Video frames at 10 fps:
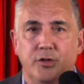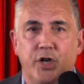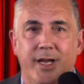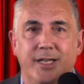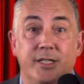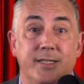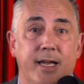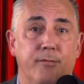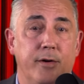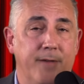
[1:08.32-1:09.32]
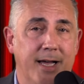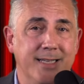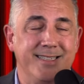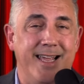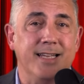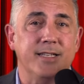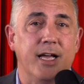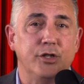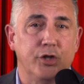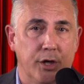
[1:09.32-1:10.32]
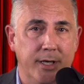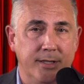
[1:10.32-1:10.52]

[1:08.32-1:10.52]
change is a revised anti-churning